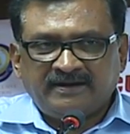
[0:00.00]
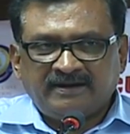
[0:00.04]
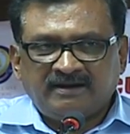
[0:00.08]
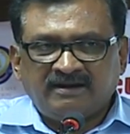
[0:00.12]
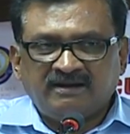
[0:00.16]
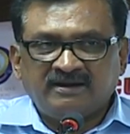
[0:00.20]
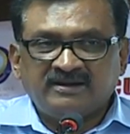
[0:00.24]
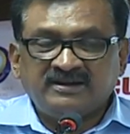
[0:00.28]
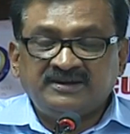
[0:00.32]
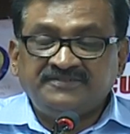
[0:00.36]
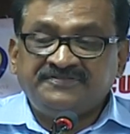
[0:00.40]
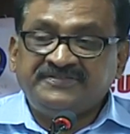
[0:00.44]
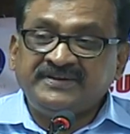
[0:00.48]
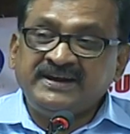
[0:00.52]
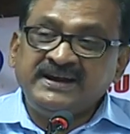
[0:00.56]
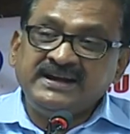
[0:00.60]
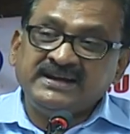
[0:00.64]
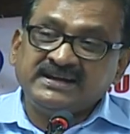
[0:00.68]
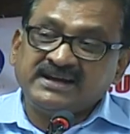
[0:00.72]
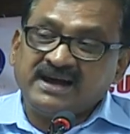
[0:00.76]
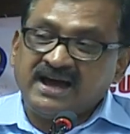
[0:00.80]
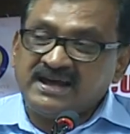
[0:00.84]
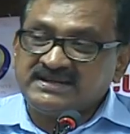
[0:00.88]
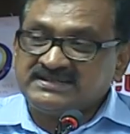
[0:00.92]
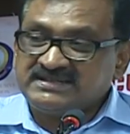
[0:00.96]
or
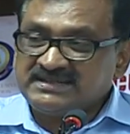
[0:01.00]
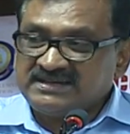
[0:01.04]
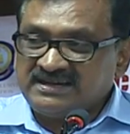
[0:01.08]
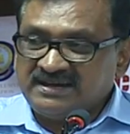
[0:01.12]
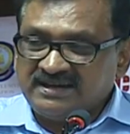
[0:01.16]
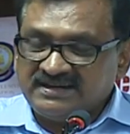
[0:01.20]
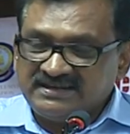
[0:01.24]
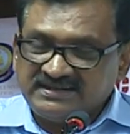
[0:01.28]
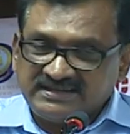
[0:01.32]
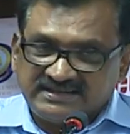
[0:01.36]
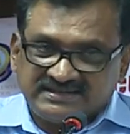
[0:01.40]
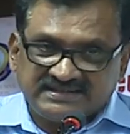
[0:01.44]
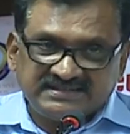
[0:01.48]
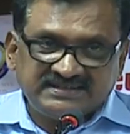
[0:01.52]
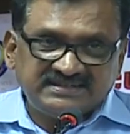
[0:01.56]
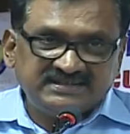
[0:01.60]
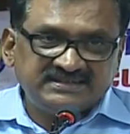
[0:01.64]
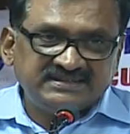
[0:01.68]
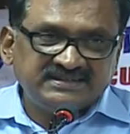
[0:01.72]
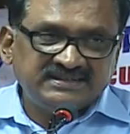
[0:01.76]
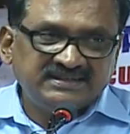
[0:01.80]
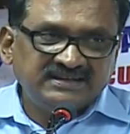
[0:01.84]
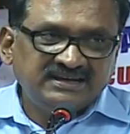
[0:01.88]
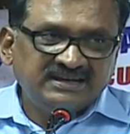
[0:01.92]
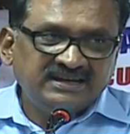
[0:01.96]
different caste
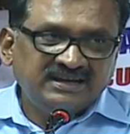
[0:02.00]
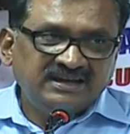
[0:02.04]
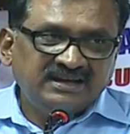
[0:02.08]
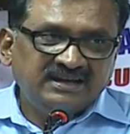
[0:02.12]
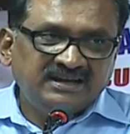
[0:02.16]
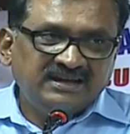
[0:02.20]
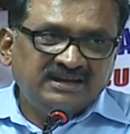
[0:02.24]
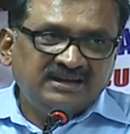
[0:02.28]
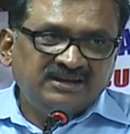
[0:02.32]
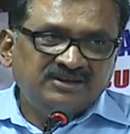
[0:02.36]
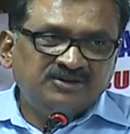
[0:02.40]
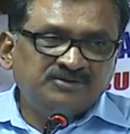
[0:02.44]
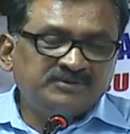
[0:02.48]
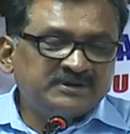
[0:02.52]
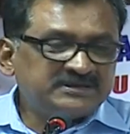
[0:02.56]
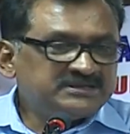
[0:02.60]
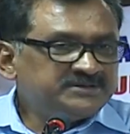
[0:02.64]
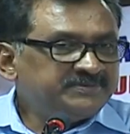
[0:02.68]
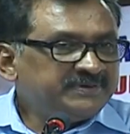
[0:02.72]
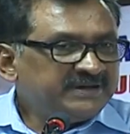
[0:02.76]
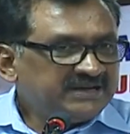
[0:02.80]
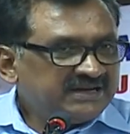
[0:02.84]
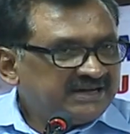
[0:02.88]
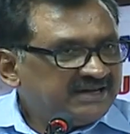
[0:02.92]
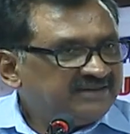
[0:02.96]
contexts, you
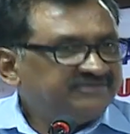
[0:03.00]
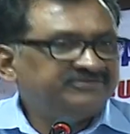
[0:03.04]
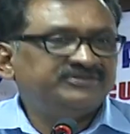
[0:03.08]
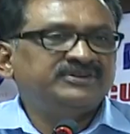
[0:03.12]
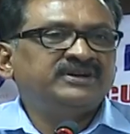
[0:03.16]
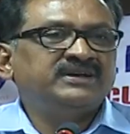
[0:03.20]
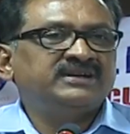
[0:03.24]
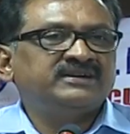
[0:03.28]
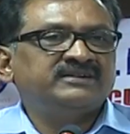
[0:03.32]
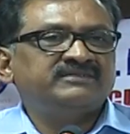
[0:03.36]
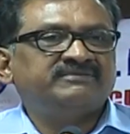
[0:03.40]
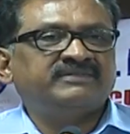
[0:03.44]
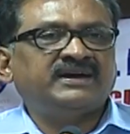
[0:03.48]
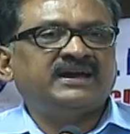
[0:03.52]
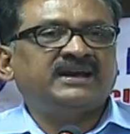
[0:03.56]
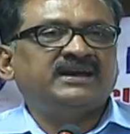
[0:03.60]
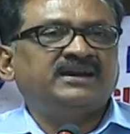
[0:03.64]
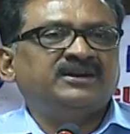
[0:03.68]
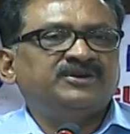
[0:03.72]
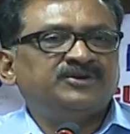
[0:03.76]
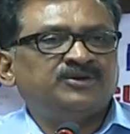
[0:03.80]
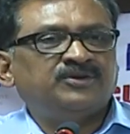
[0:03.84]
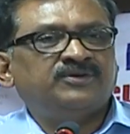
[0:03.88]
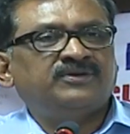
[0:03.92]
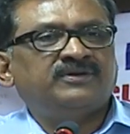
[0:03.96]
must be careful while,
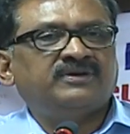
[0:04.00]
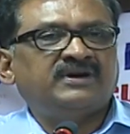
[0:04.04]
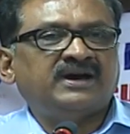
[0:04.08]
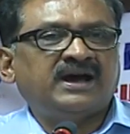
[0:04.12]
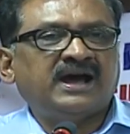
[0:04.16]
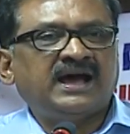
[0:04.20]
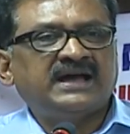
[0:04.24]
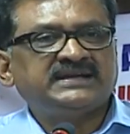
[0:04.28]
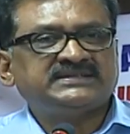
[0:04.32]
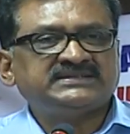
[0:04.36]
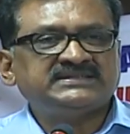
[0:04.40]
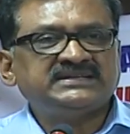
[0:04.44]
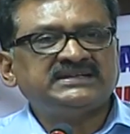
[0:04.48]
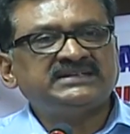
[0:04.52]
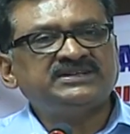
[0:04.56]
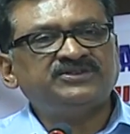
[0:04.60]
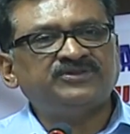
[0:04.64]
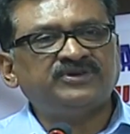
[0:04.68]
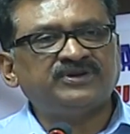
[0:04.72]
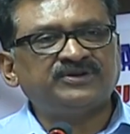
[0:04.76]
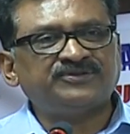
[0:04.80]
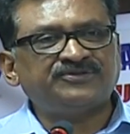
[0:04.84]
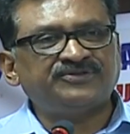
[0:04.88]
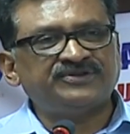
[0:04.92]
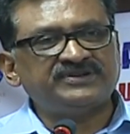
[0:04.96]
you know, asking
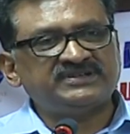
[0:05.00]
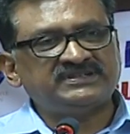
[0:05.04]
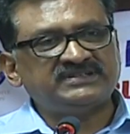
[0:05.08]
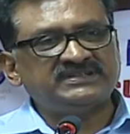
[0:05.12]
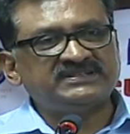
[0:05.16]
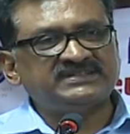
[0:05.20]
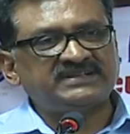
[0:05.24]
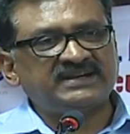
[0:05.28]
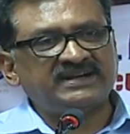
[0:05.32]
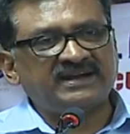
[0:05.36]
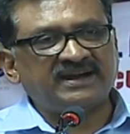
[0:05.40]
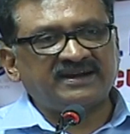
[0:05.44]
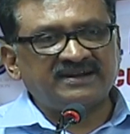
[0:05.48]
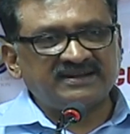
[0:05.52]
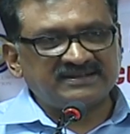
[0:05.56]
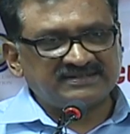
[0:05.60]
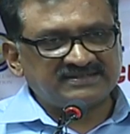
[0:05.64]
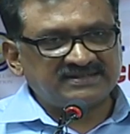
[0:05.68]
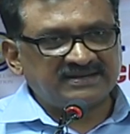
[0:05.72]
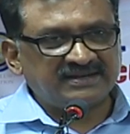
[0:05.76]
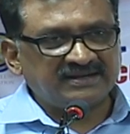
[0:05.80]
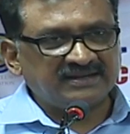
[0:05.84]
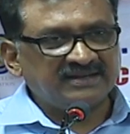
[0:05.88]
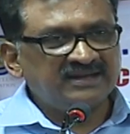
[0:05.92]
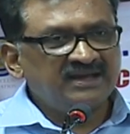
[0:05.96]
your questions and
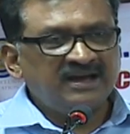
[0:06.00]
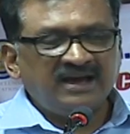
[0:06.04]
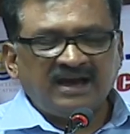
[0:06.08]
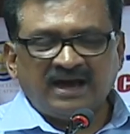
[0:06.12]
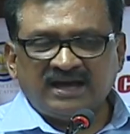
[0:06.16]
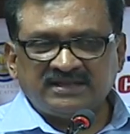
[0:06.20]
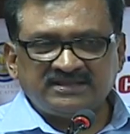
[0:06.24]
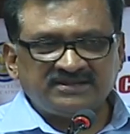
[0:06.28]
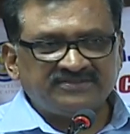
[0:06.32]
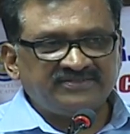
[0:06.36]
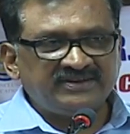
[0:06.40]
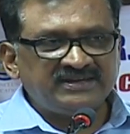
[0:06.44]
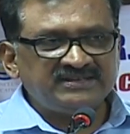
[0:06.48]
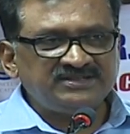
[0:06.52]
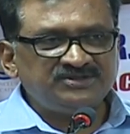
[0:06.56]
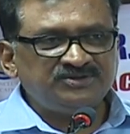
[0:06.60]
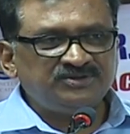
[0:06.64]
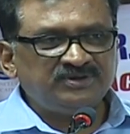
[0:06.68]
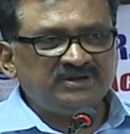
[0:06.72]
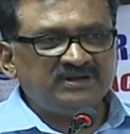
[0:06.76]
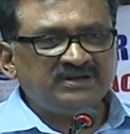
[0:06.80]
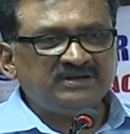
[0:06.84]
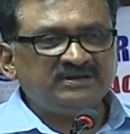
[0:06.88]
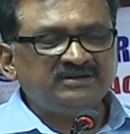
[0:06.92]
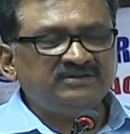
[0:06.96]
understanding. Otherwise,
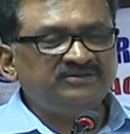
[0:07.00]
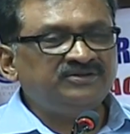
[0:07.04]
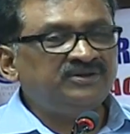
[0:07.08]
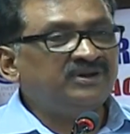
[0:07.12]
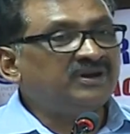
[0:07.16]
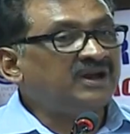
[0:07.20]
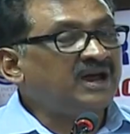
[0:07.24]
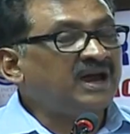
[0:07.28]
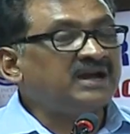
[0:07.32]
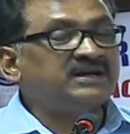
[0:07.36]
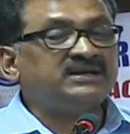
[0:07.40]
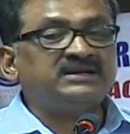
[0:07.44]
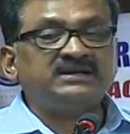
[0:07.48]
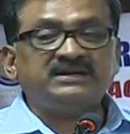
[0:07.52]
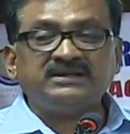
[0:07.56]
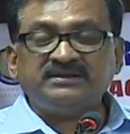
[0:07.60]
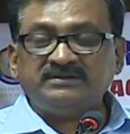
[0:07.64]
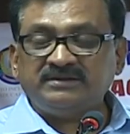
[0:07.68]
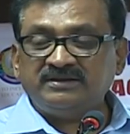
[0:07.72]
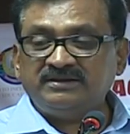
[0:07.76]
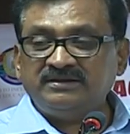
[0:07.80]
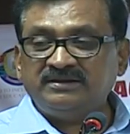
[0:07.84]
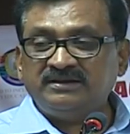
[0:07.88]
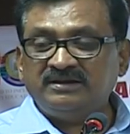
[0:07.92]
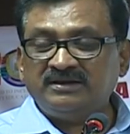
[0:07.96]
you'll not
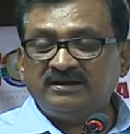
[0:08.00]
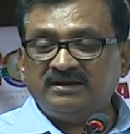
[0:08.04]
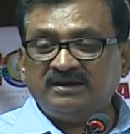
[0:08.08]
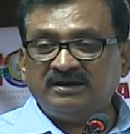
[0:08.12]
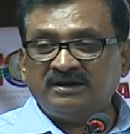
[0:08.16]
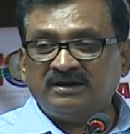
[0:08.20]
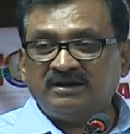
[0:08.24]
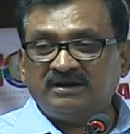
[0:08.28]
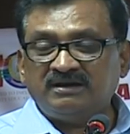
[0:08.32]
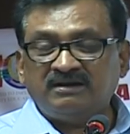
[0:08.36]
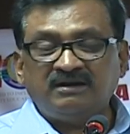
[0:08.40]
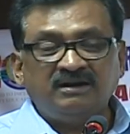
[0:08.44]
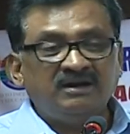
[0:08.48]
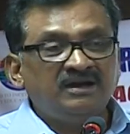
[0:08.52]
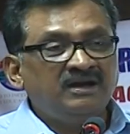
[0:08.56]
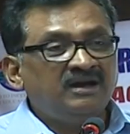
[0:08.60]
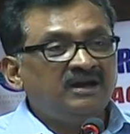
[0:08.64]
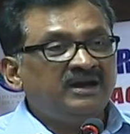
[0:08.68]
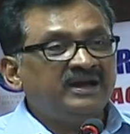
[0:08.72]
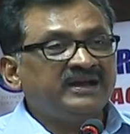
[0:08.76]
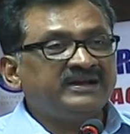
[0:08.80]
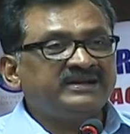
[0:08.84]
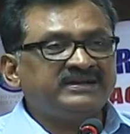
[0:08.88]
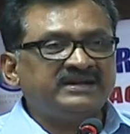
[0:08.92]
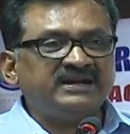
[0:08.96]

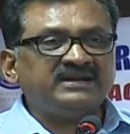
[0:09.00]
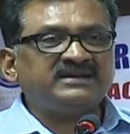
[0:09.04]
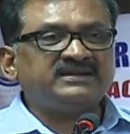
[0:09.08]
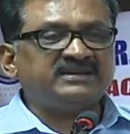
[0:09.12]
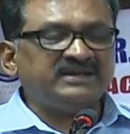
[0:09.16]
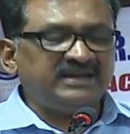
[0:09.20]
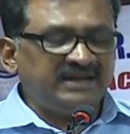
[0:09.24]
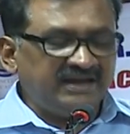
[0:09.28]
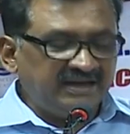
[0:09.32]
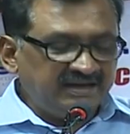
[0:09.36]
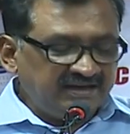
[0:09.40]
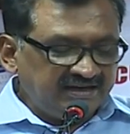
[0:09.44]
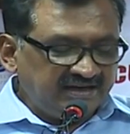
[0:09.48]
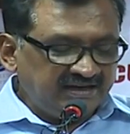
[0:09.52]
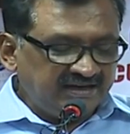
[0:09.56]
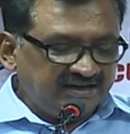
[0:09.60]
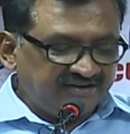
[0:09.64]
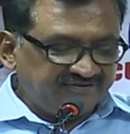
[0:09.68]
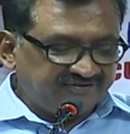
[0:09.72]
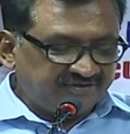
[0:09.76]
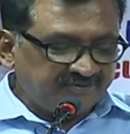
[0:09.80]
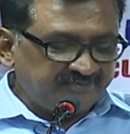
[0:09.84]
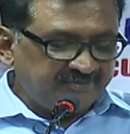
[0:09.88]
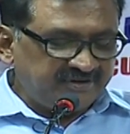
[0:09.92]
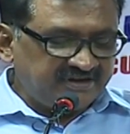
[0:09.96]
get any
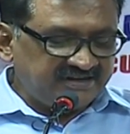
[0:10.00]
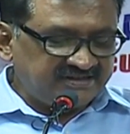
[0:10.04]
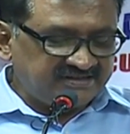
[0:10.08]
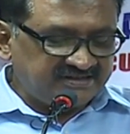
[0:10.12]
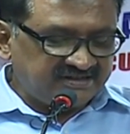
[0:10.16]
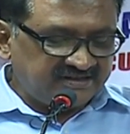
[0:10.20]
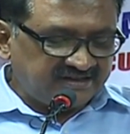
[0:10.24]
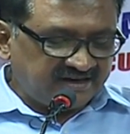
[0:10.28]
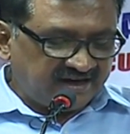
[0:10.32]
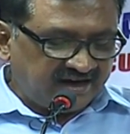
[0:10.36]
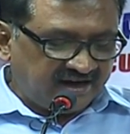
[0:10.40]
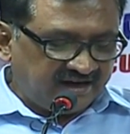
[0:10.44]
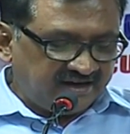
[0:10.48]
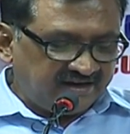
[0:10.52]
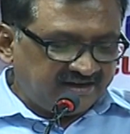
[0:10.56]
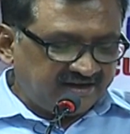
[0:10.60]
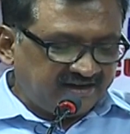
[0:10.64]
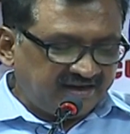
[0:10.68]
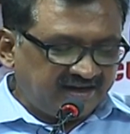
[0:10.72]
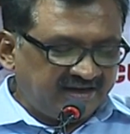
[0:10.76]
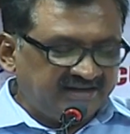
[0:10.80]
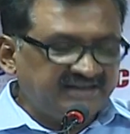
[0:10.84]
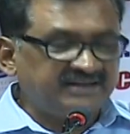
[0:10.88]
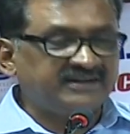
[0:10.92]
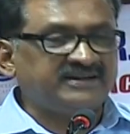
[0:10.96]
information
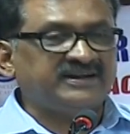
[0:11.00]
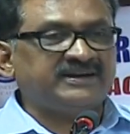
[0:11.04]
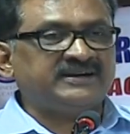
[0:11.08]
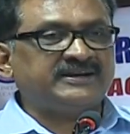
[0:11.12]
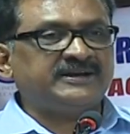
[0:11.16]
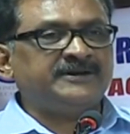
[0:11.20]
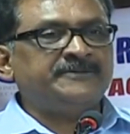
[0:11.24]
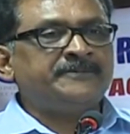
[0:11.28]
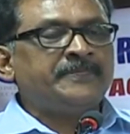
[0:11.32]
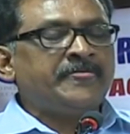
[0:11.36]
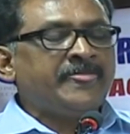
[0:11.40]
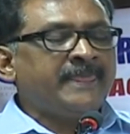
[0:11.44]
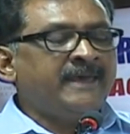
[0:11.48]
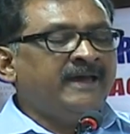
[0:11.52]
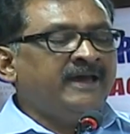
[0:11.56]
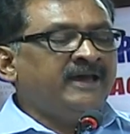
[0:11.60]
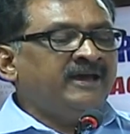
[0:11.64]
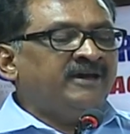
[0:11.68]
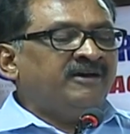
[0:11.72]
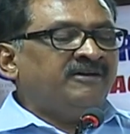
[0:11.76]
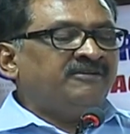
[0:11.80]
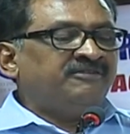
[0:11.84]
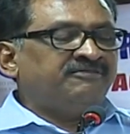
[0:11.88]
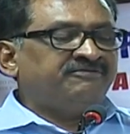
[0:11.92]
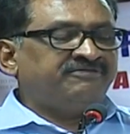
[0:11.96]
and any data.
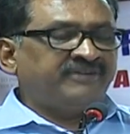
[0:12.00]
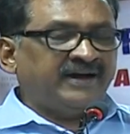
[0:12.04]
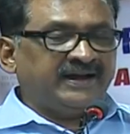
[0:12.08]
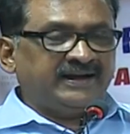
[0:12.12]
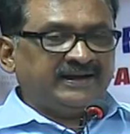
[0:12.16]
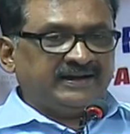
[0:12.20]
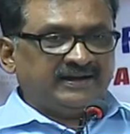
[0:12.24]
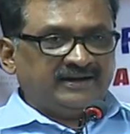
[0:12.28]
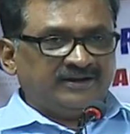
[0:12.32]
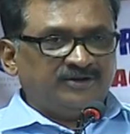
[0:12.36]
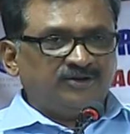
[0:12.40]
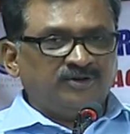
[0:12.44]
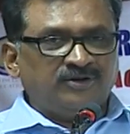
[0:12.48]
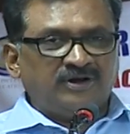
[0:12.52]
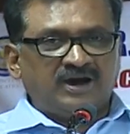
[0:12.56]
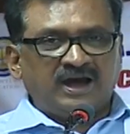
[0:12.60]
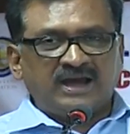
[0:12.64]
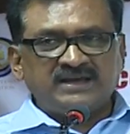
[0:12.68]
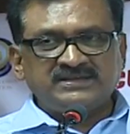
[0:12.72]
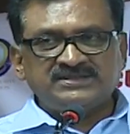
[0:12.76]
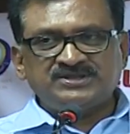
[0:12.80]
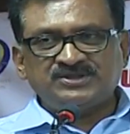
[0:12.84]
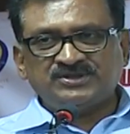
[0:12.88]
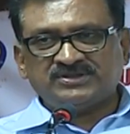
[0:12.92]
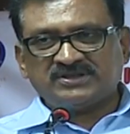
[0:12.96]
Fine, you know,
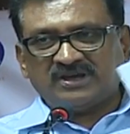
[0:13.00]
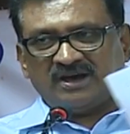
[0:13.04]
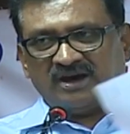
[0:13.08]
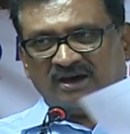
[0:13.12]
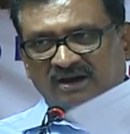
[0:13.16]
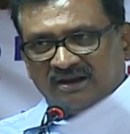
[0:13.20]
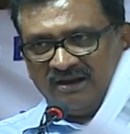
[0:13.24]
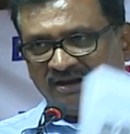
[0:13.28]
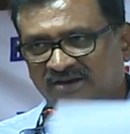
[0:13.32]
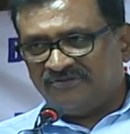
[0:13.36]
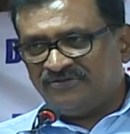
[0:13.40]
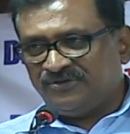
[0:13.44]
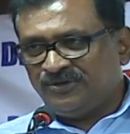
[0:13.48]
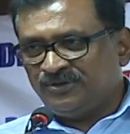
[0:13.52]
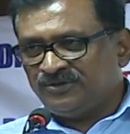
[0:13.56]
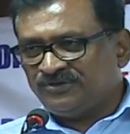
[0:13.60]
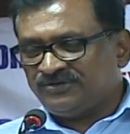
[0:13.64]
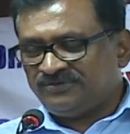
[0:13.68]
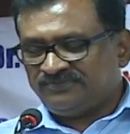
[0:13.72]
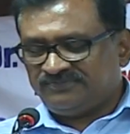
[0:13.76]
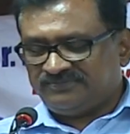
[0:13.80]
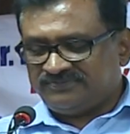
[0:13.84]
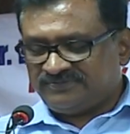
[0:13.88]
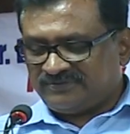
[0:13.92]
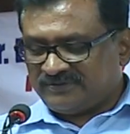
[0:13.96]
I see all of
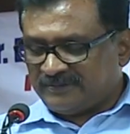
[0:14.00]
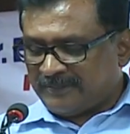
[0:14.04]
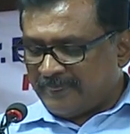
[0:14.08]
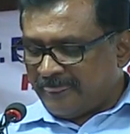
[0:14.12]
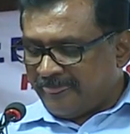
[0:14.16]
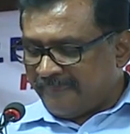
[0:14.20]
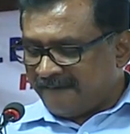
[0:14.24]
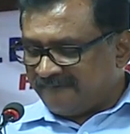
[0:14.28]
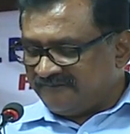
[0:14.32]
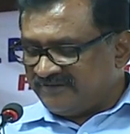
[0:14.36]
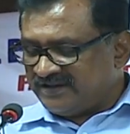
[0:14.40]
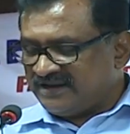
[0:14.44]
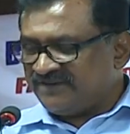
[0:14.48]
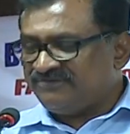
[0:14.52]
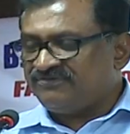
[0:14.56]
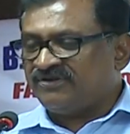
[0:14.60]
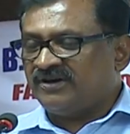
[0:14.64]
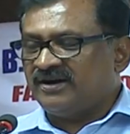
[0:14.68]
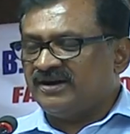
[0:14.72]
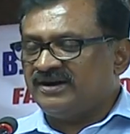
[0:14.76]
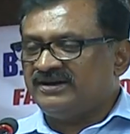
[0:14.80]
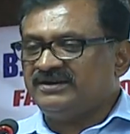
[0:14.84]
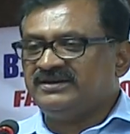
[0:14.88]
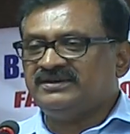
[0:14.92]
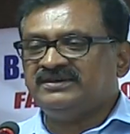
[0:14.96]
you very
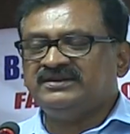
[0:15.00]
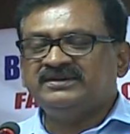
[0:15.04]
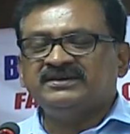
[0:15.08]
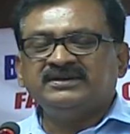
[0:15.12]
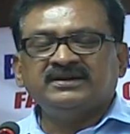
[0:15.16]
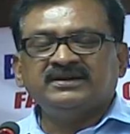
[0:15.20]
fond.